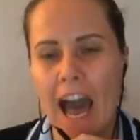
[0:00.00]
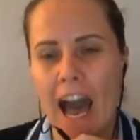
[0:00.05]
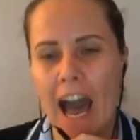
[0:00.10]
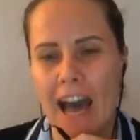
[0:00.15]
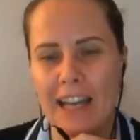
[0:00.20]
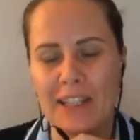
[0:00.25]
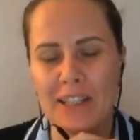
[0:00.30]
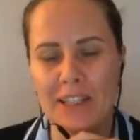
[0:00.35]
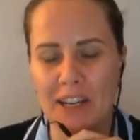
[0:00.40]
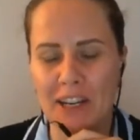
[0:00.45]

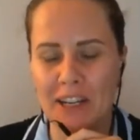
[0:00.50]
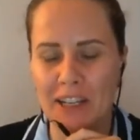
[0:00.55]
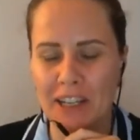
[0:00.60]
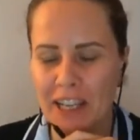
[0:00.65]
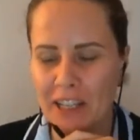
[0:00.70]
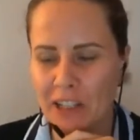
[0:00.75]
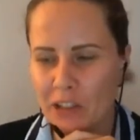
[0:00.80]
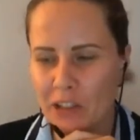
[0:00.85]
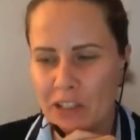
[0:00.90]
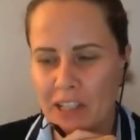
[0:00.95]
And
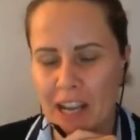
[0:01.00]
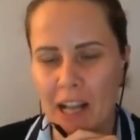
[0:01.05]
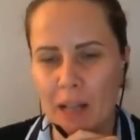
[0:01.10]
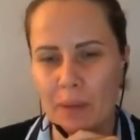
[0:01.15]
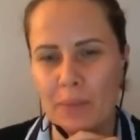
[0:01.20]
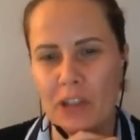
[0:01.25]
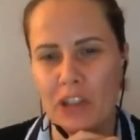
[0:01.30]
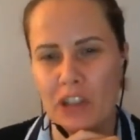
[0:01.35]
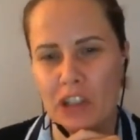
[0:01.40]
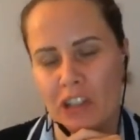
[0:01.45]
can you
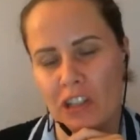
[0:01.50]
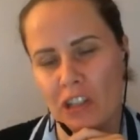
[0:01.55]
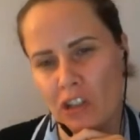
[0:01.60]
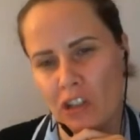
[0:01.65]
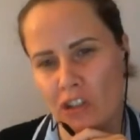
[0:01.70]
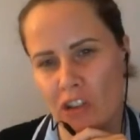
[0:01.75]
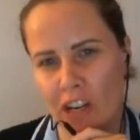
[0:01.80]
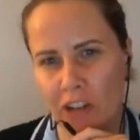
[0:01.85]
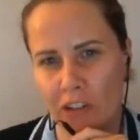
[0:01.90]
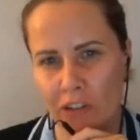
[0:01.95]
tell me, just in
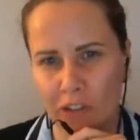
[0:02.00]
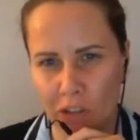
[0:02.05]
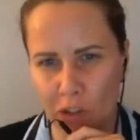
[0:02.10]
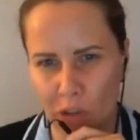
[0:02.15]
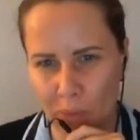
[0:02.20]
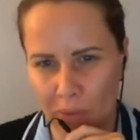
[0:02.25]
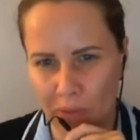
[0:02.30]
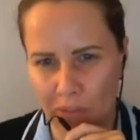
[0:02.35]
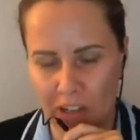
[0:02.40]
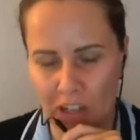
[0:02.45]
general,
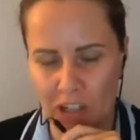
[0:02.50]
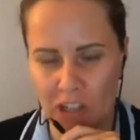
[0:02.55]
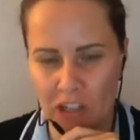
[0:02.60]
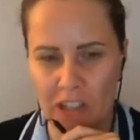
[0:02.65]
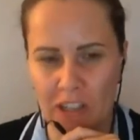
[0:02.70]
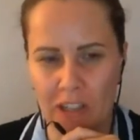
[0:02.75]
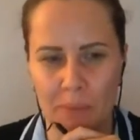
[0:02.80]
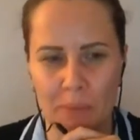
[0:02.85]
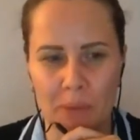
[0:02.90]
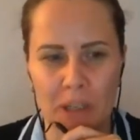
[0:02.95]
your
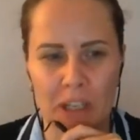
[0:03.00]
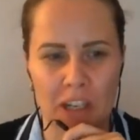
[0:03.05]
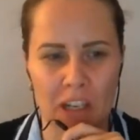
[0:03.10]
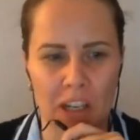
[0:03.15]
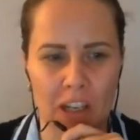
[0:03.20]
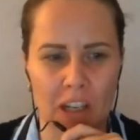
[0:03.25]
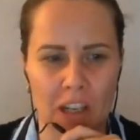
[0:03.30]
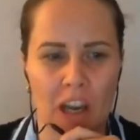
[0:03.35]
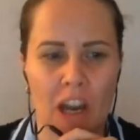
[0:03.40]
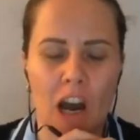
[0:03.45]
professional
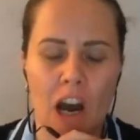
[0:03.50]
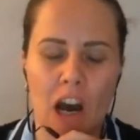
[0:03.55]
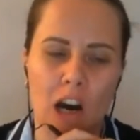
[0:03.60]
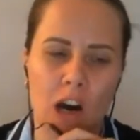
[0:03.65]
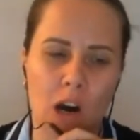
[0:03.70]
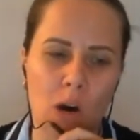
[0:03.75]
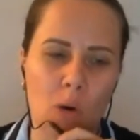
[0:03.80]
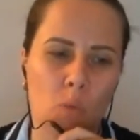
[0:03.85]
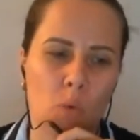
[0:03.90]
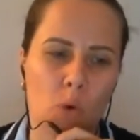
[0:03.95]
opinion,
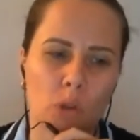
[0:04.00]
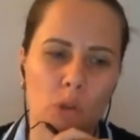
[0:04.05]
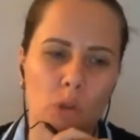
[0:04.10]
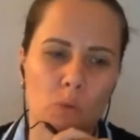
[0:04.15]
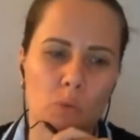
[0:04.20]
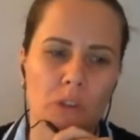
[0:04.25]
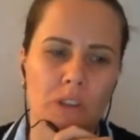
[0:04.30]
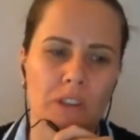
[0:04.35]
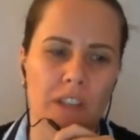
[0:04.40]
what